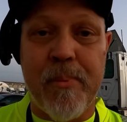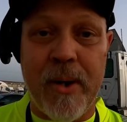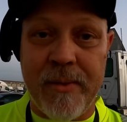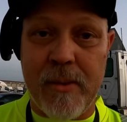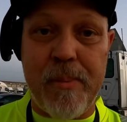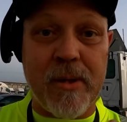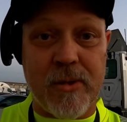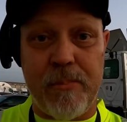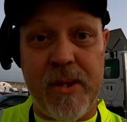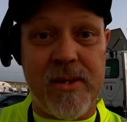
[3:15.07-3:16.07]
bring the
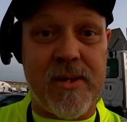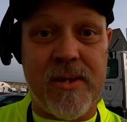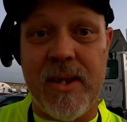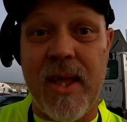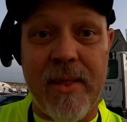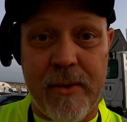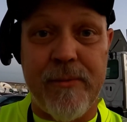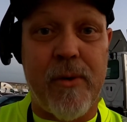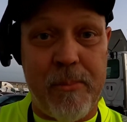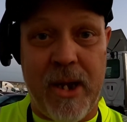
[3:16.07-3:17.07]
puzzle pieces together
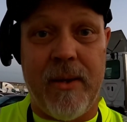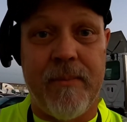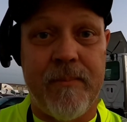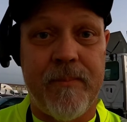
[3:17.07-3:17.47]
for me.